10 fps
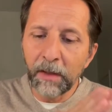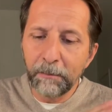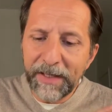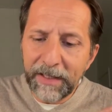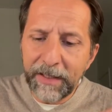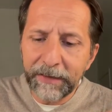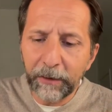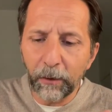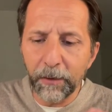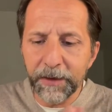men che di
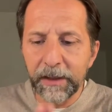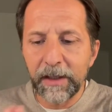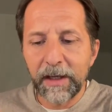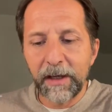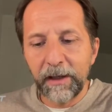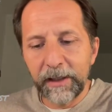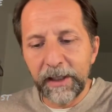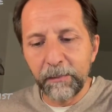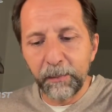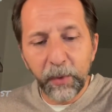rose e
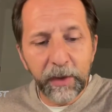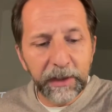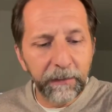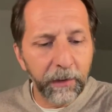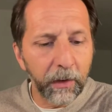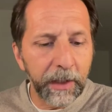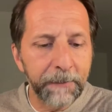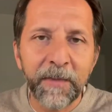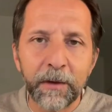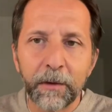più che di viole.
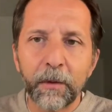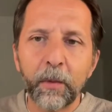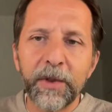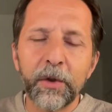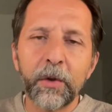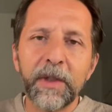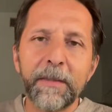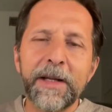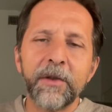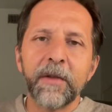So we should
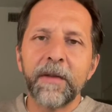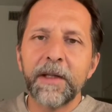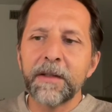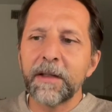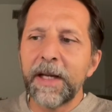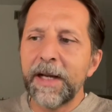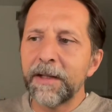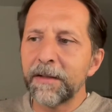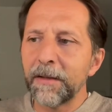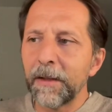imagine this
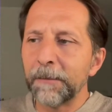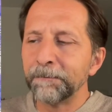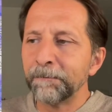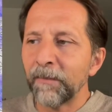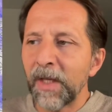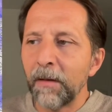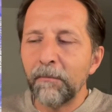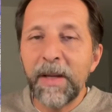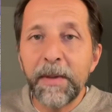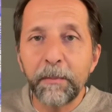as uh,
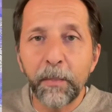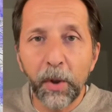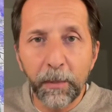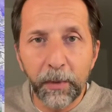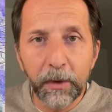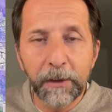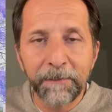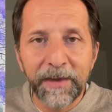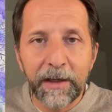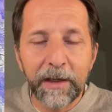maybe purple,
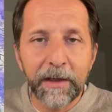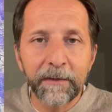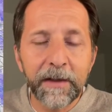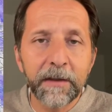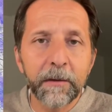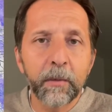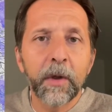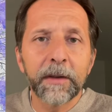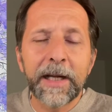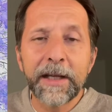and this is
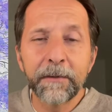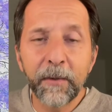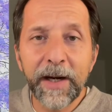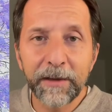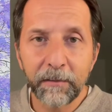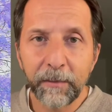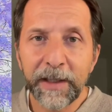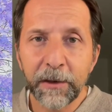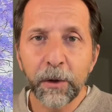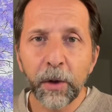what I've read
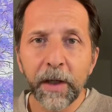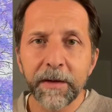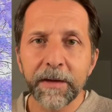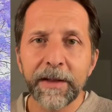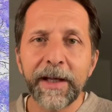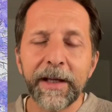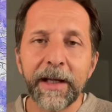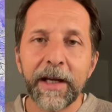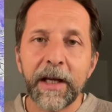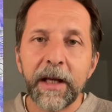many scholars say.
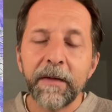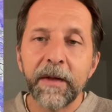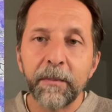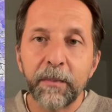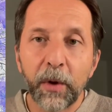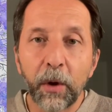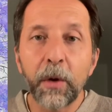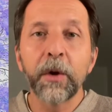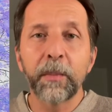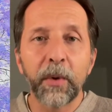The
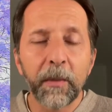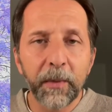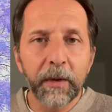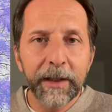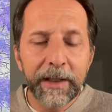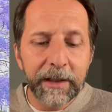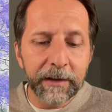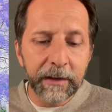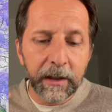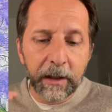color purple
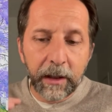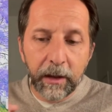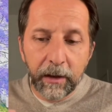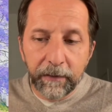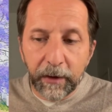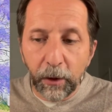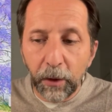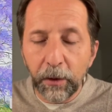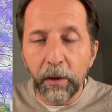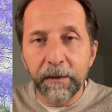is the
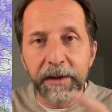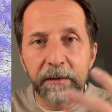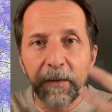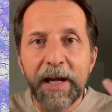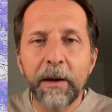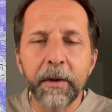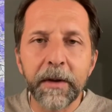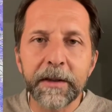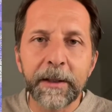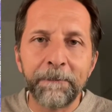color of these
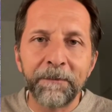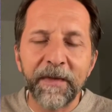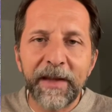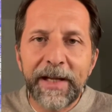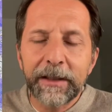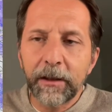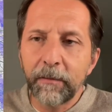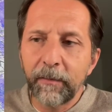flowers that